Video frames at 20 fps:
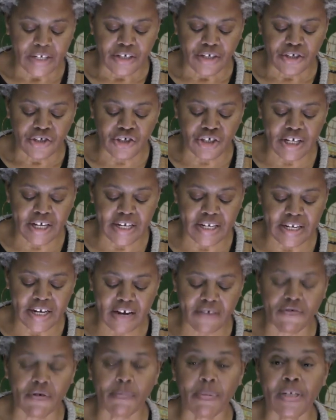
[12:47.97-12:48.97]
she had
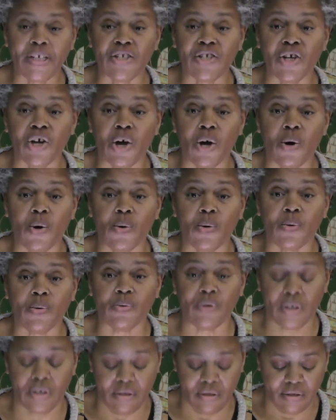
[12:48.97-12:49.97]
never been
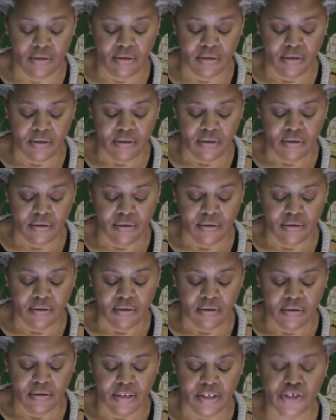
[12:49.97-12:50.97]
told
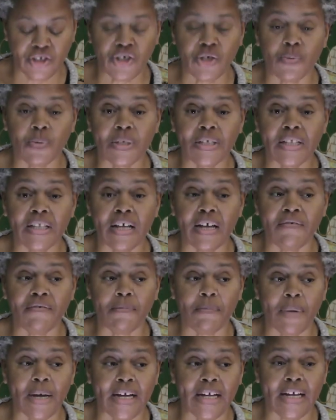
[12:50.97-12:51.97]
that she was loved
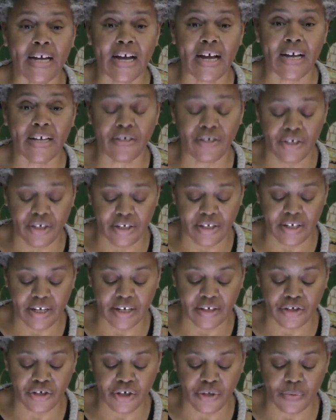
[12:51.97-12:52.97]
by God just
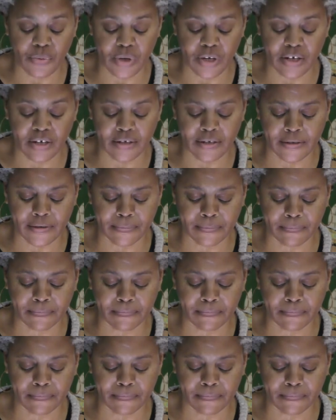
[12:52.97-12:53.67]
as she was.